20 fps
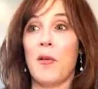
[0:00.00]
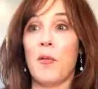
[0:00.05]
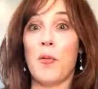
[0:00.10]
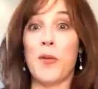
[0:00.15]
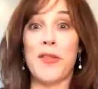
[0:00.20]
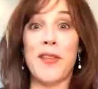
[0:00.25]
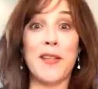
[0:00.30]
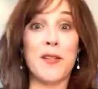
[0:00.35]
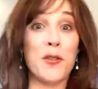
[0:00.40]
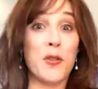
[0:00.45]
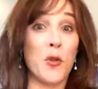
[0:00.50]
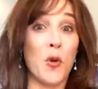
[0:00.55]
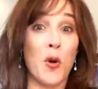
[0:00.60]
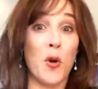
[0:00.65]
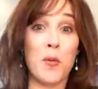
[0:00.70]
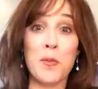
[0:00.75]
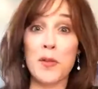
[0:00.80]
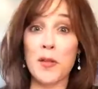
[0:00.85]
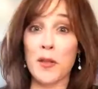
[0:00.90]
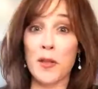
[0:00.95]
with these
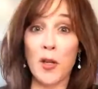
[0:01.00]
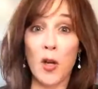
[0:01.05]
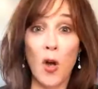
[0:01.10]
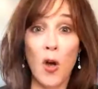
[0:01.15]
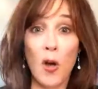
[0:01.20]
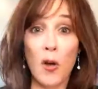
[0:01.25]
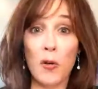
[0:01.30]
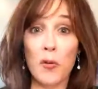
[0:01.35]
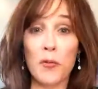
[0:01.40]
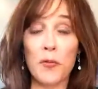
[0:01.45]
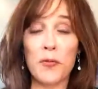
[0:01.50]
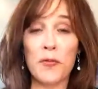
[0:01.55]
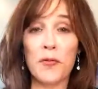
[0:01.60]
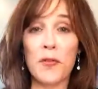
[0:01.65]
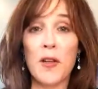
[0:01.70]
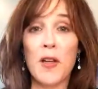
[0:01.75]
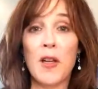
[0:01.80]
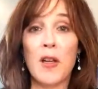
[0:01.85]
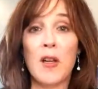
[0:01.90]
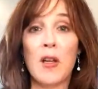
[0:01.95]
storms in the Gulf,
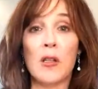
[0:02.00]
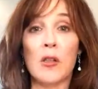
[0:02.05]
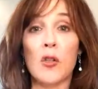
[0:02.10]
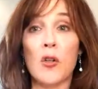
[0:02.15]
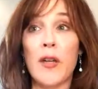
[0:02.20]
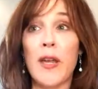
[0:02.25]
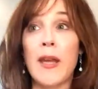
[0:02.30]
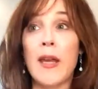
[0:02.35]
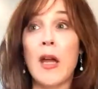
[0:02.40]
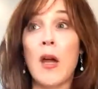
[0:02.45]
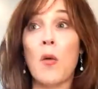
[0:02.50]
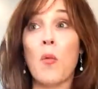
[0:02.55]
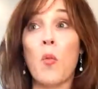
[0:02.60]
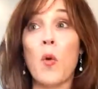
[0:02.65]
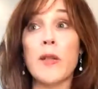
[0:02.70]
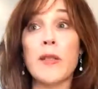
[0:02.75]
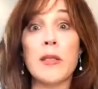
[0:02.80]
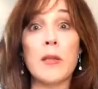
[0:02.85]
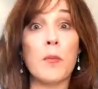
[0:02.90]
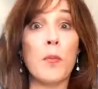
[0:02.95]
looking at
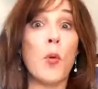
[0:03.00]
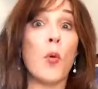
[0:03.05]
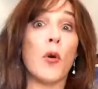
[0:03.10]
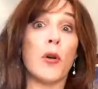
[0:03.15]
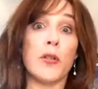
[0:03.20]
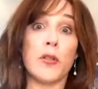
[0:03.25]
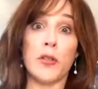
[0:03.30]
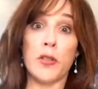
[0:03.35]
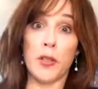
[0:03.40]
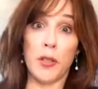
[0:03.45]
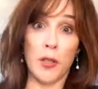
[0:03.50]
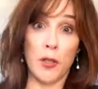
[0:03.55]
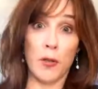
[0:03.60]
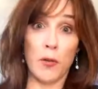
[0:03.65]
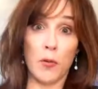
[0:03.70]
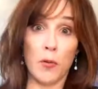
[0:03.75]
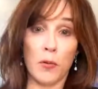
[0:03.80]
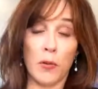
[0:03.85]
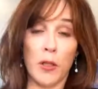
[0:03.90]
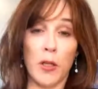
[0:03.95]
what's important to
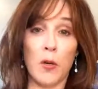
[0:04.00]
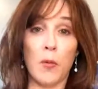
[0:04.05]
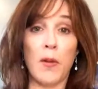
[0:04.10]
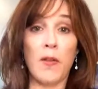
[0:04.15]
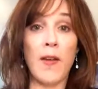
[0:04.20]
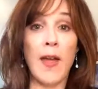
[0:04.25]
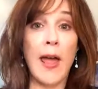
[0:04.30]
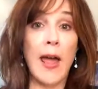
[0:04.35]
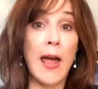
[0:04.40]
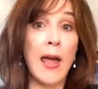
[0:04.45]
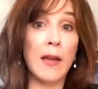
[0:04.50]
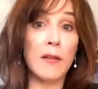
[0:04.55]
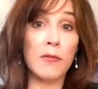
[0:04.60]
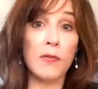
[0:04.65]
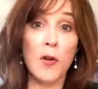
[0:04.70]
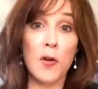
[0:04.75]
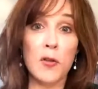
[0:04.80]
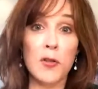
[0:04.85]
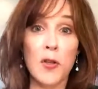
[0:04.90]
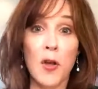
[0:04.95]
you. We've had
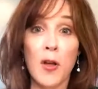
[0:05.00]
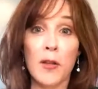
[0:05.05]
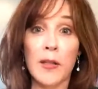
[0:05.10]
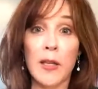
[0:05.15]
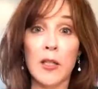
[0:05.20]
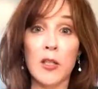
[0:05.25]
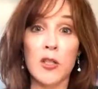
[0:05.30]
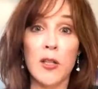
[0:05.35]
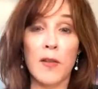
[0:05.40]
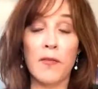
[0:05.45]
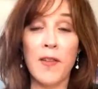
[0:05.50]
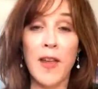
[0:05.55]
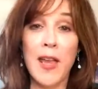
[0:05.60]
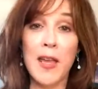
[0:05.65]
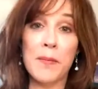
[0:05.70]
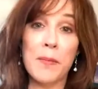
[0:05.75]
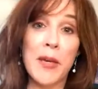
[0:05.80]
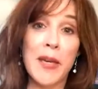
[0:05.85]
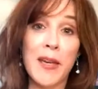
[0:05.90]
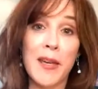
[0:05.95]
folks on like Chef
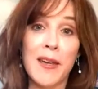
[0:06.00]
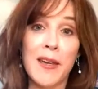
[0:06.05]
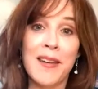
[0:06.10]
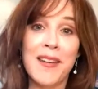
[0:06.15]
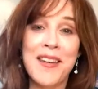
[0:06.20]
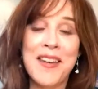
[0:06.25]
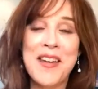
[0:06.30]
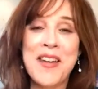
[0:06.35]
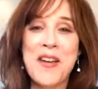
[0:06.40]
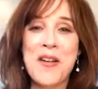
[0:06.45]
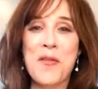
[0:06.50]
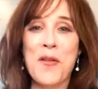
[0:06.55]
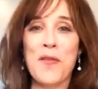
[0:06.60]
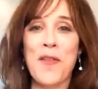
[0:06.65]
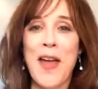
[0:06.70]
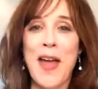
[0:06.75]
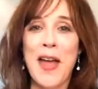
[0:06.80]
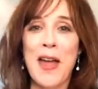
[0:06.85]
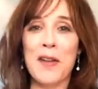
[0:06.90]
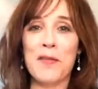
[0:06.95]
Amy, we've
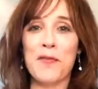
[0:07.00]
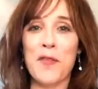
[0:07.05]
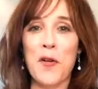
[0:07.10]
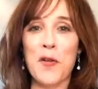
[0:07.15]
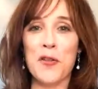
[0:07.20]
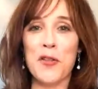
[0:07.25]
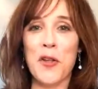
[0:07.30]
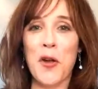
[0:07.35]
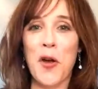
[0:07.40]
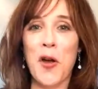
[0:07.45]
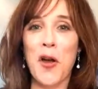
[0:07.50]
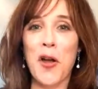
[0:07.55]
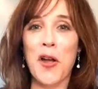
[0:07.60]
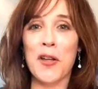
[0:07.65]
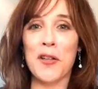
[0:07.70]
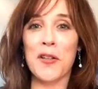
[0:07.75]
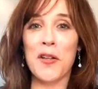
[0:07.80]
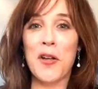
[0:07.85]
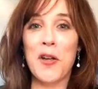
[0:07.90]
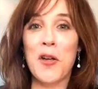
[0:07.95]
had folks
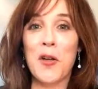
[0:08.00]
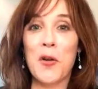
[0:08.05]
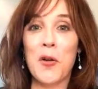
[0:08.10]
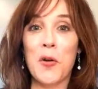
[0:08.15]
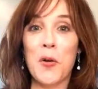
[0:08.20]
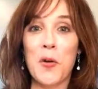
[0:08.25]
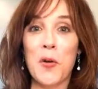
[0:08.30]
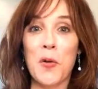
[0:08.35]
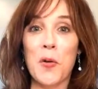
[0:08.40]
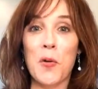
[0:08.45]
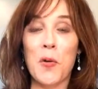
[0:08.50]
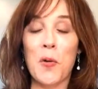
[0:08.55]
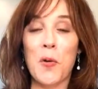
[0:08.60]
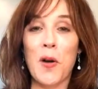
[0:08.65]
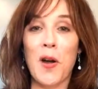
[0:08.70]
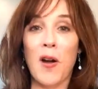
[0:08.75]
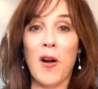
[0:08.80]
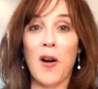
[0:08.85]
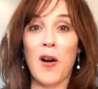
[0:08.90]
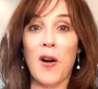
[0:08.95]
on who
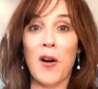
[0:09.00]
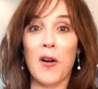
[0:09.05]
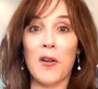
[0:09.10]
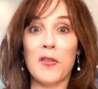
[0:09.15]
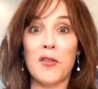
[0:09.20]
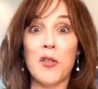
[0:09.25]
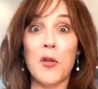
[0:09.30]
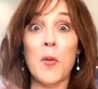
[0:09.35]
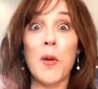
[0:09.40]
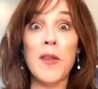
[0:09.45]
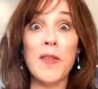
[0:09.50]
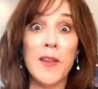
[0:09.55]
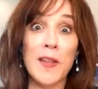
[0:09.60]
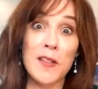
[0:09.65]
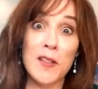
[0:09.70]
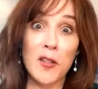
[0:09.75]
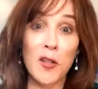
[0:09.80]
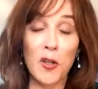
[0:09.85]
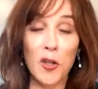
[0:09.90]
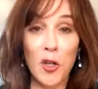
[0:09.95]
are doing
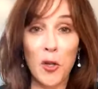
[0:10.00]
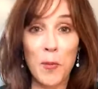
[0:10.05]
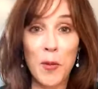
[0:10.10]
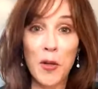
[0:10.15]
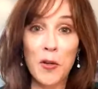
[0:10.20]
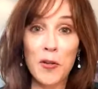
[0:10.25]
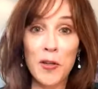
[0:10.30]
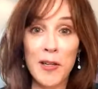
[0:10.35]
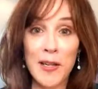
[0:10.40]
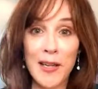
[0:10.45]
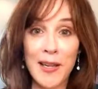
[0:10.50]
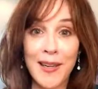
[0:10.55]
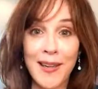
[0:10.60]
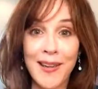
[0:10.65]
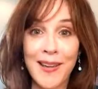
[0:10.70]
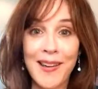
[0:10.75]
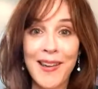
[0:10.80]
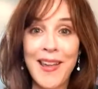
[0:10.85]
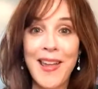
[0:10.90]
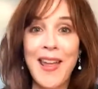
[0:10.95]
things in their
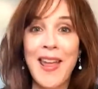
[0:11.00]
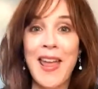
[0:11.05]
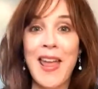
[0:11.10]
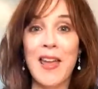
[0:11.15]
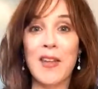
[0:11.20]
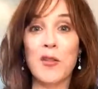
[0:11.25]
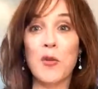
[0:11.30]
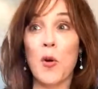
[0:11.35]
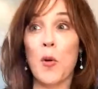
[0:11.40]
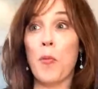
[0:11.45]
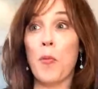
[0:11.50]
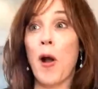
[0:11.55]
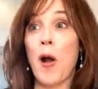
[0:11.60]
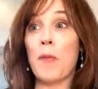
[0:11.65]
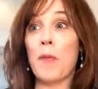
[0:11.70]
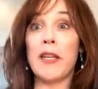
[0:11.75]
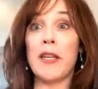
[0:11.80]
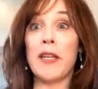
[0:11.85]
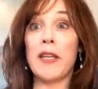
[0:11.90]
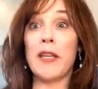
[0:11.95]
community and who are
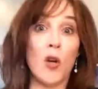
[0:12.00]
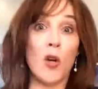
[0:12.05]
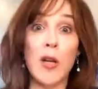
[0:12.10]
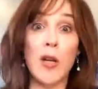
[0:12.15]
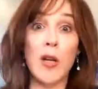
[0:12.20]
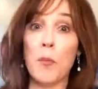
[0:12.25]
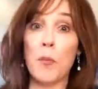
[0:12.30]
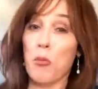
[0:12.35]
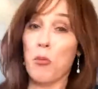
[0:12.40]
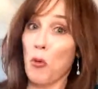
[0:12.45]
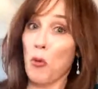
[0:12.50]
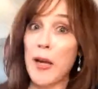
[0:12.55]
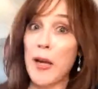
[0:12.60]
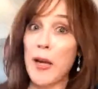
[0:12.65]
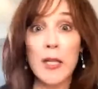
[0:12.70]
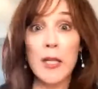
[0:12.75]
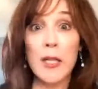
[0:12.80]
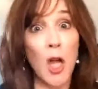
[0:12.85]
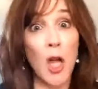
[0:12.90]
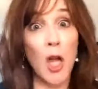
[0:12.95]
probably gearing up, ready
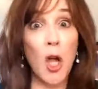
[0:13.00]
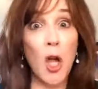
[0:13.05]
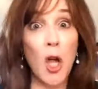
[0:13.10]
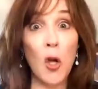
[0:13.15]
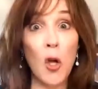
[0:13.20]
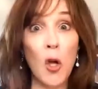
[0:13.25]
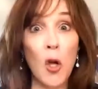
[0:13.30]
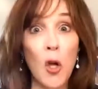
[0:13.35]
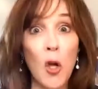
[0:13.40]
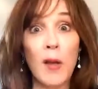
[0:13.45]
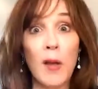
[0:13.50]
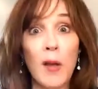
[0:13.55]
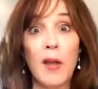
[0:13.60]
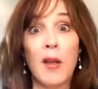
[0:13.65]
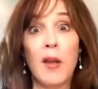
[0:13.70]
to go